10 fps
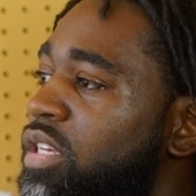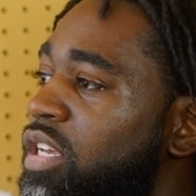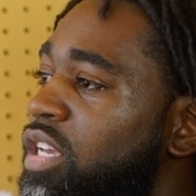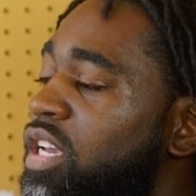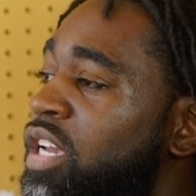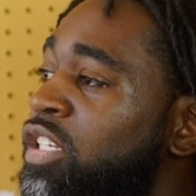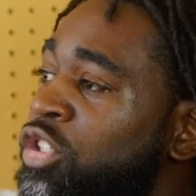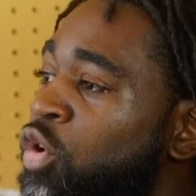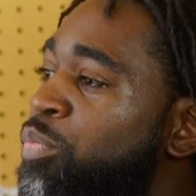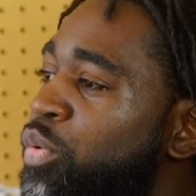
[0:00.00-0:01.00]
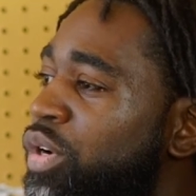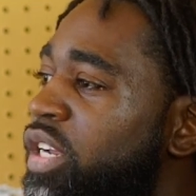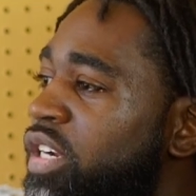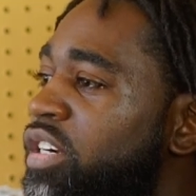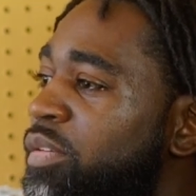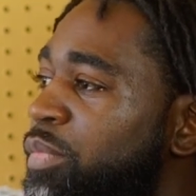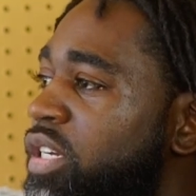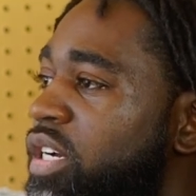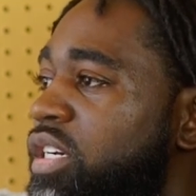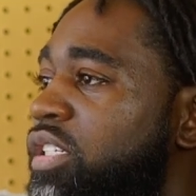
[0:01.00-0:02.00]
Mm-hmm and it's so important here
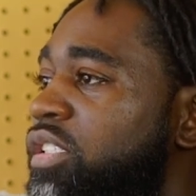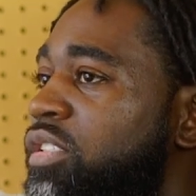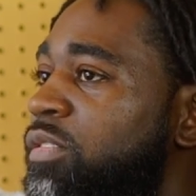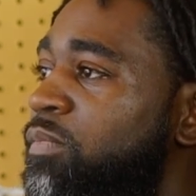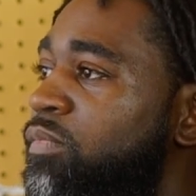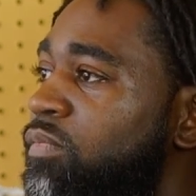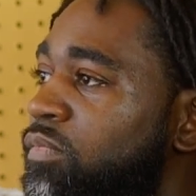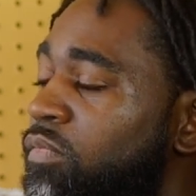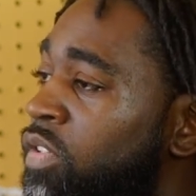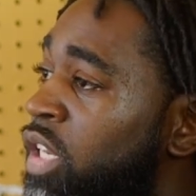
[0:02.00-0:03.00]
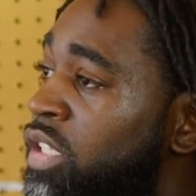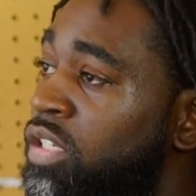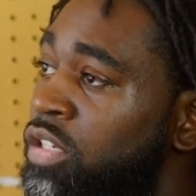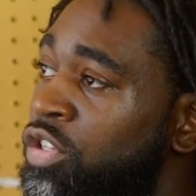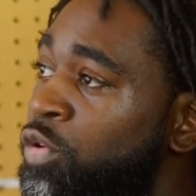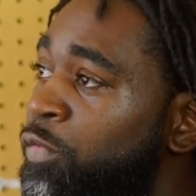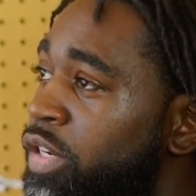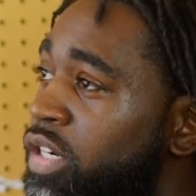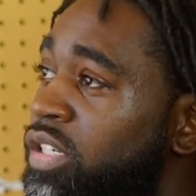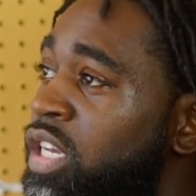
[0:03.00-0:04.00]
because like the, the youth
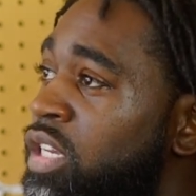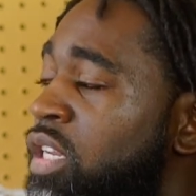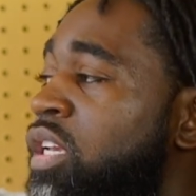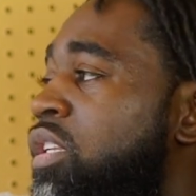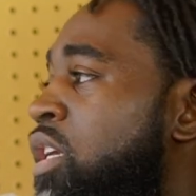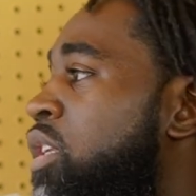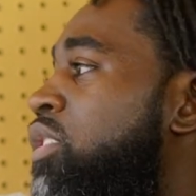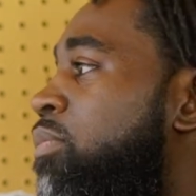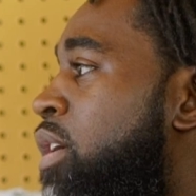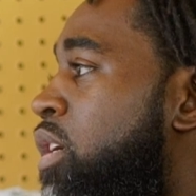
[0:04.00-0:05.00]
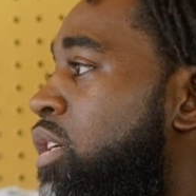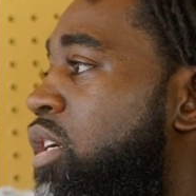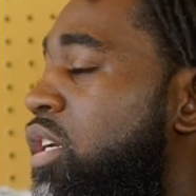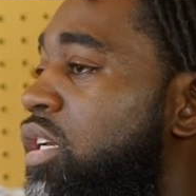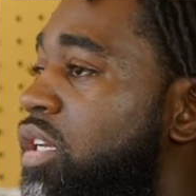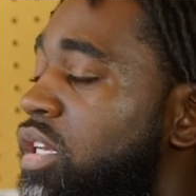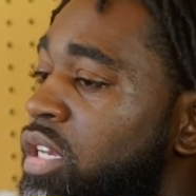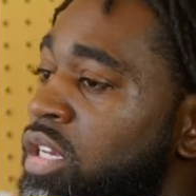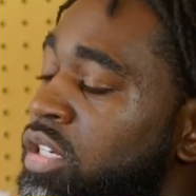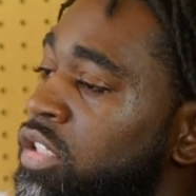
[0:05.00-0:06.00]
here they, they they need somebody absolutely
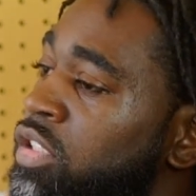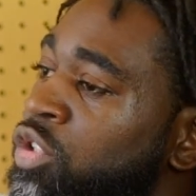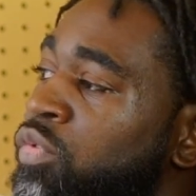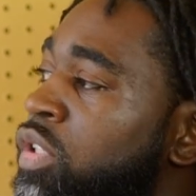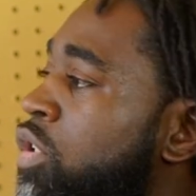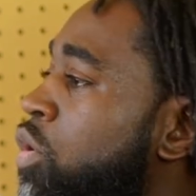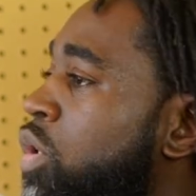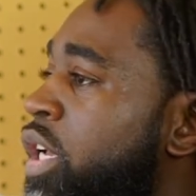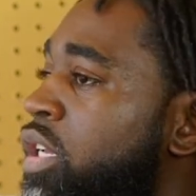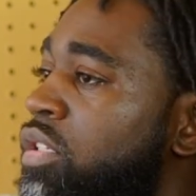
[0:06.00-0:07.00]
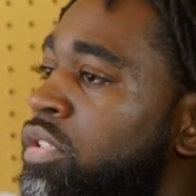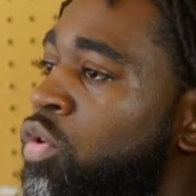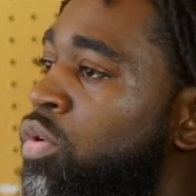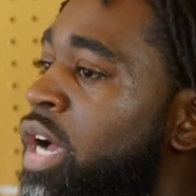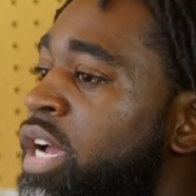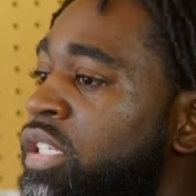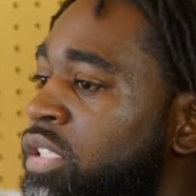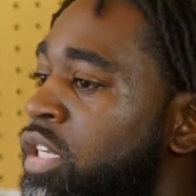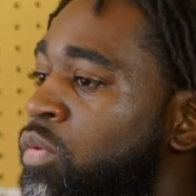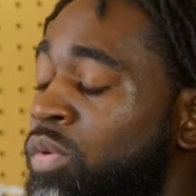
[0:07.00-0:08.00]
and there's really no like no
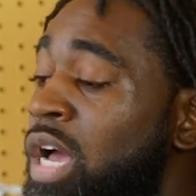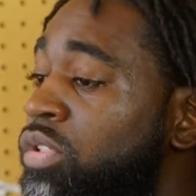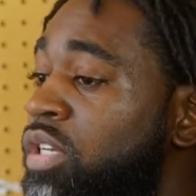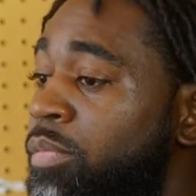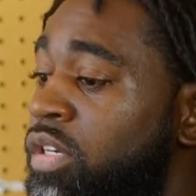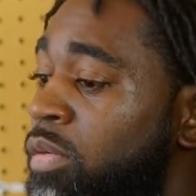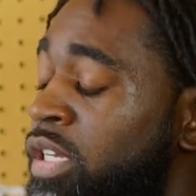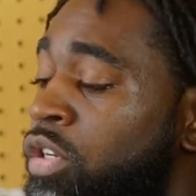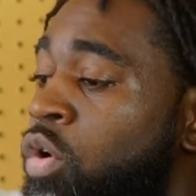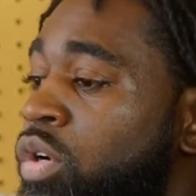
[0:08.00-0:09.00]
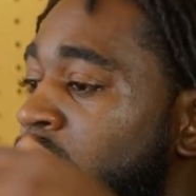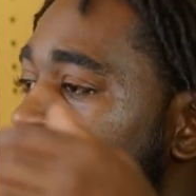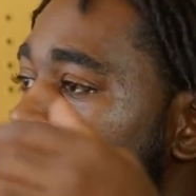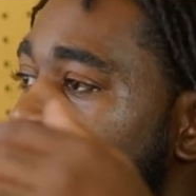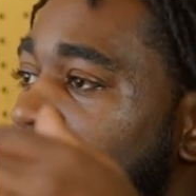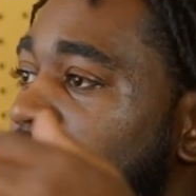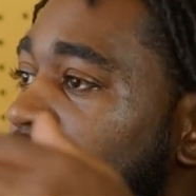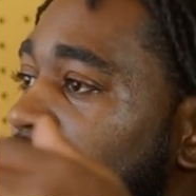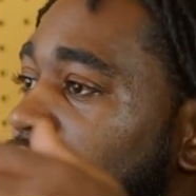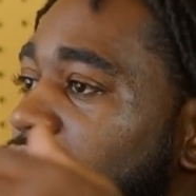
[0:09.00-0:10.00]
guidance like when i was coming up like the older guys around
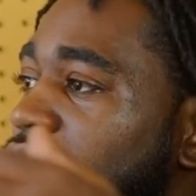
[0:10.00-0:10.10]
us